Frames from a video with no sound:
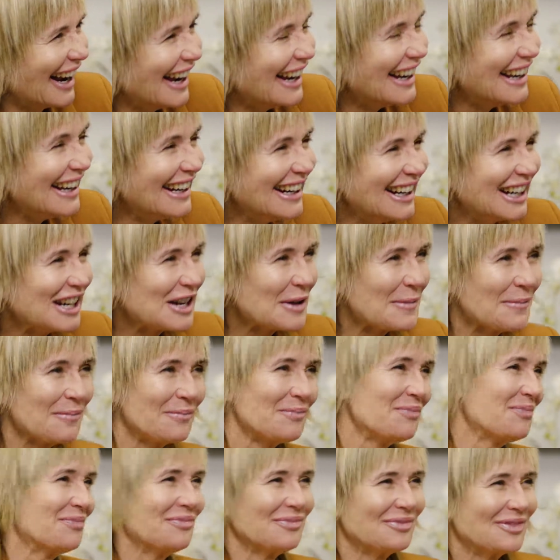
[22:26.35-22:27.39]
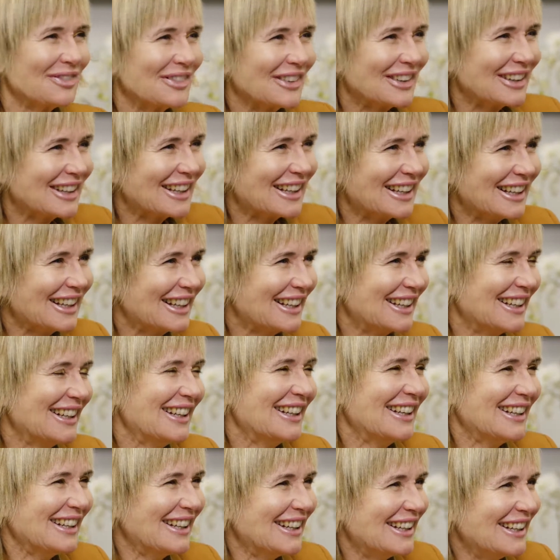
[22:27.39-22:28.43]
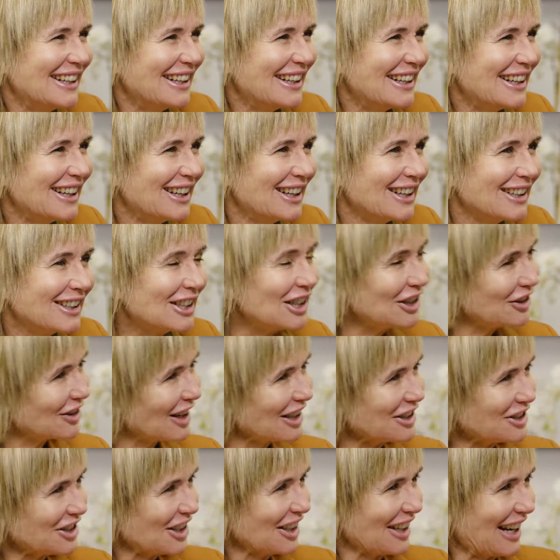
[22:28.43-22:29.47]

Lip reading: wasn't from China. It wasn't mass produced. I supported a